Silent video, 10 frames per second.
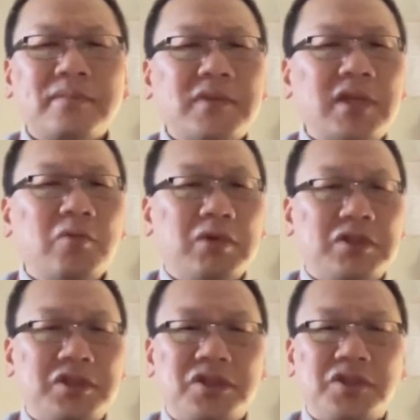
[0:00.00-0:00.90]
was
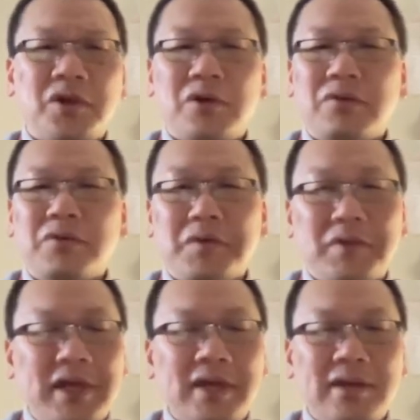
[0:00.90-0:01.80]
just so
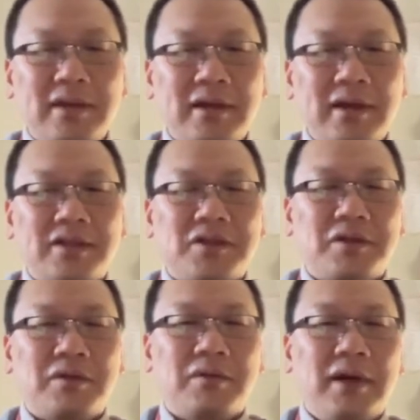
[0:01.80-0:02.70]
unique, and
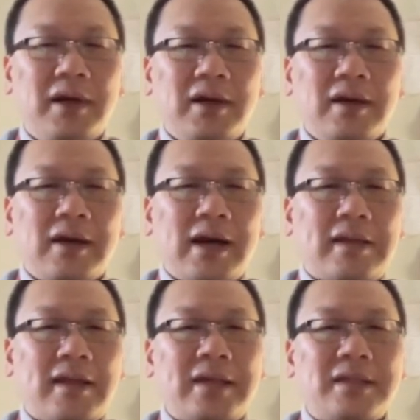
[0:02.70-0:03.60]
so
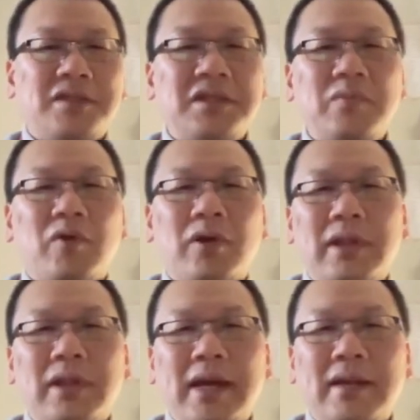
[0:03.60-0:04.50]
I'd like to see more of
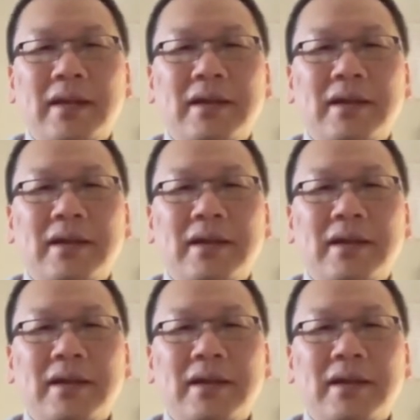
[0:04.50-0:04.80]
that.